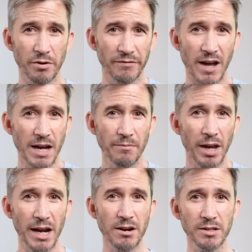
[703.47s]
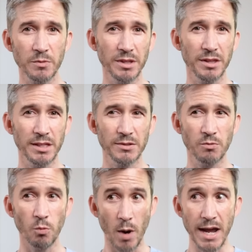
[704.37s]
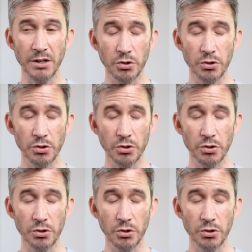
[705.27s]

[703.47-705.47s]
provide players with this way